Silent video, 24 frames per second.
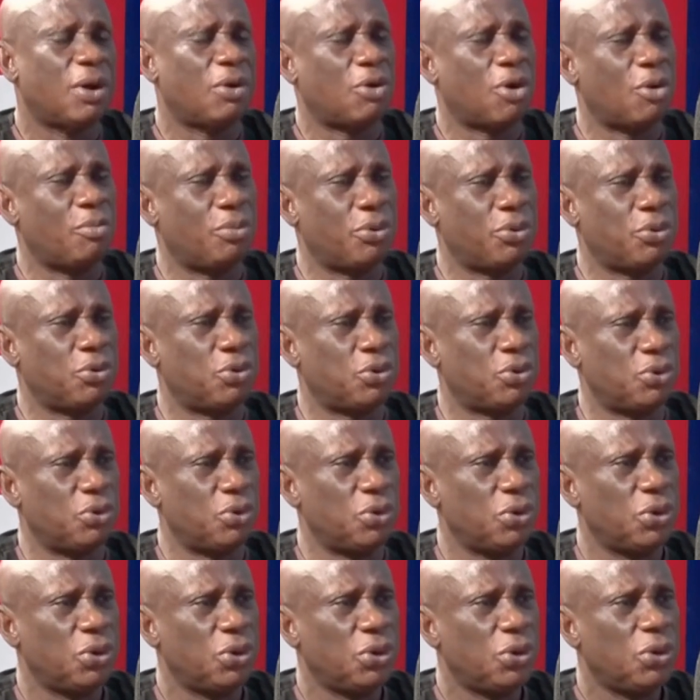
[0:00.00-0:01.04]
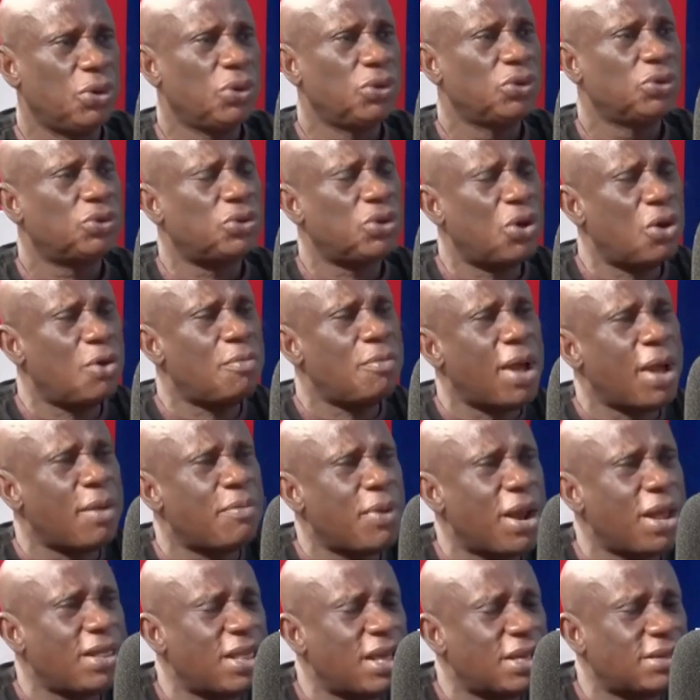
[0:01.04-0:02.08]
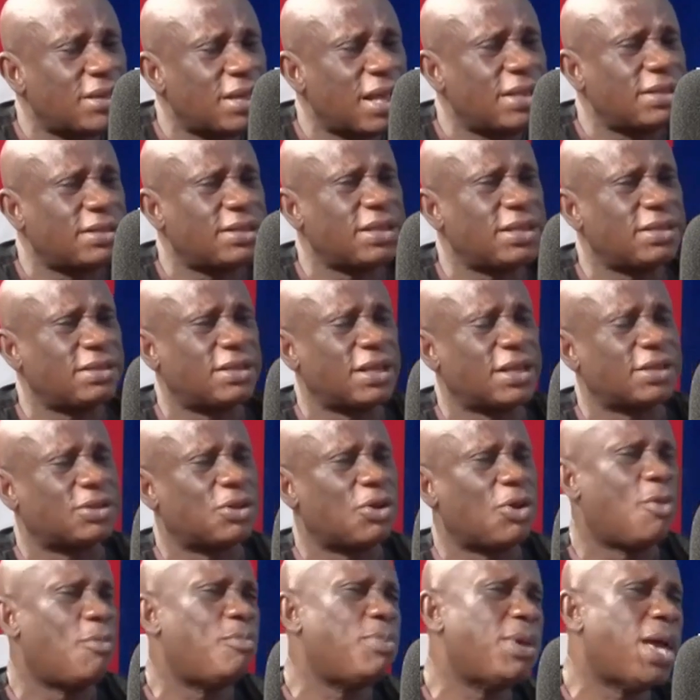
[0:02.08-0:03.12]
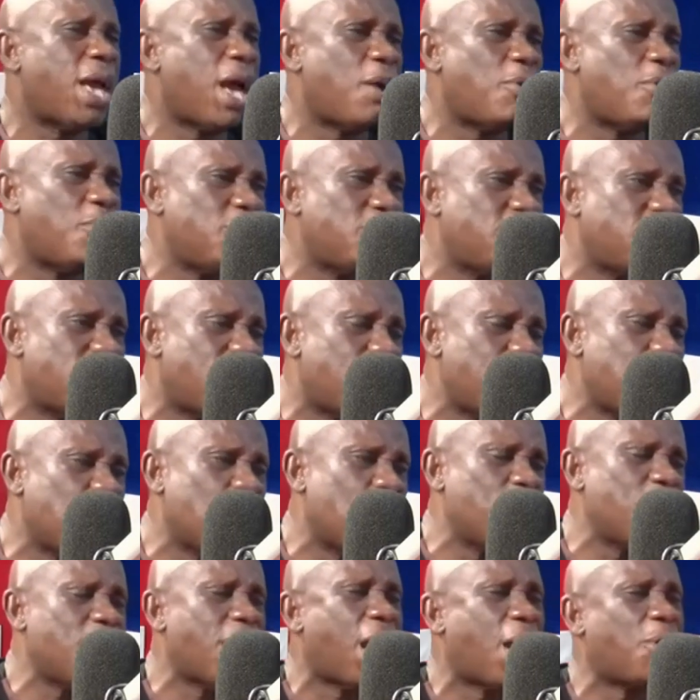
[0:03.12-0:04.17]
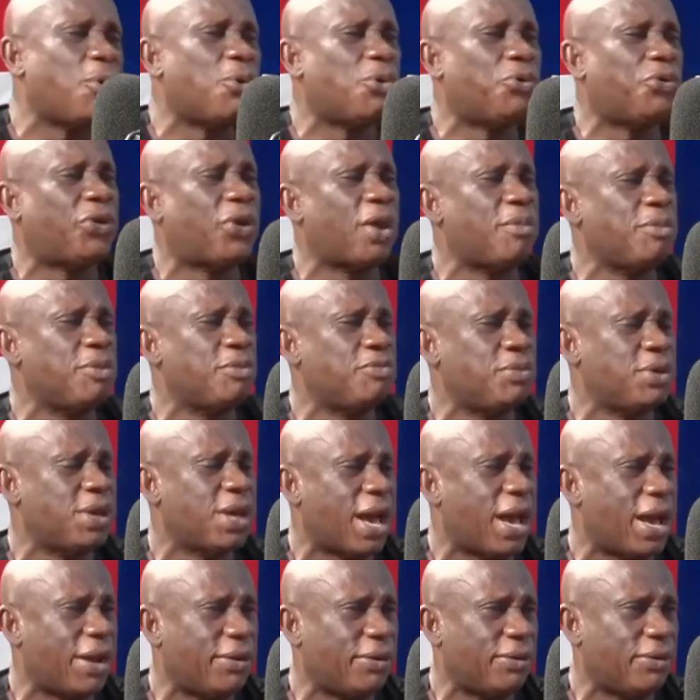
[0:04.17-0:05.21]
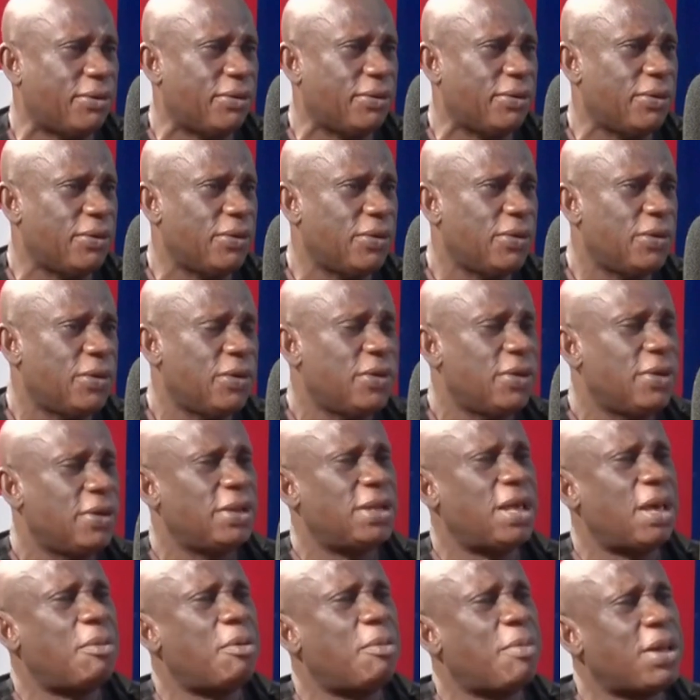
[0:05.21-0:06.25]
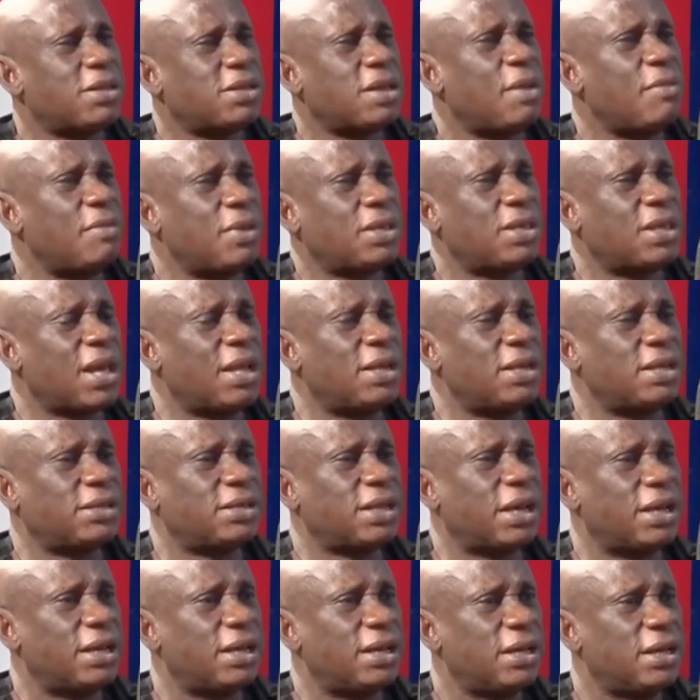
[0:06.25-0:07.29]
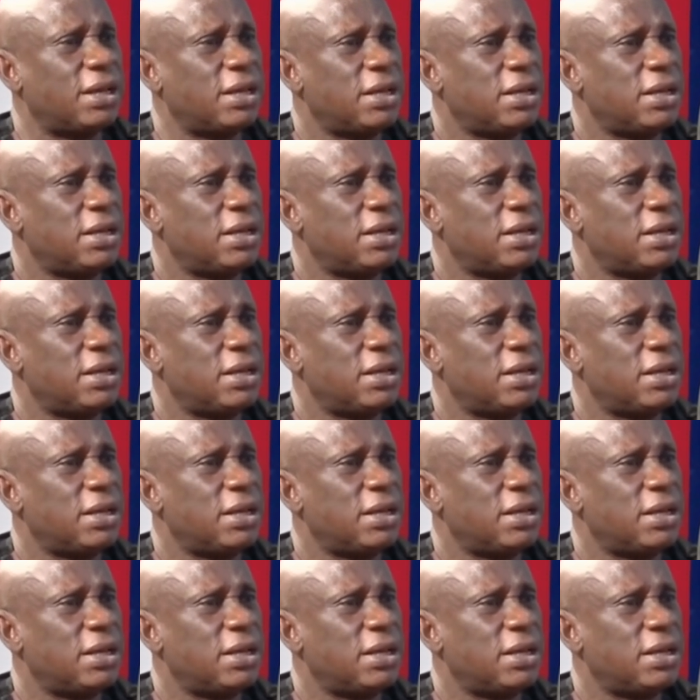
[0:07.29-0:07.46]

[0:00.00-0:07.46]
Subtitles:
or co brucru. So, my brothers and sisters, Obia Utiam, Obia Ushemi Biano. Never pass a machine, sir.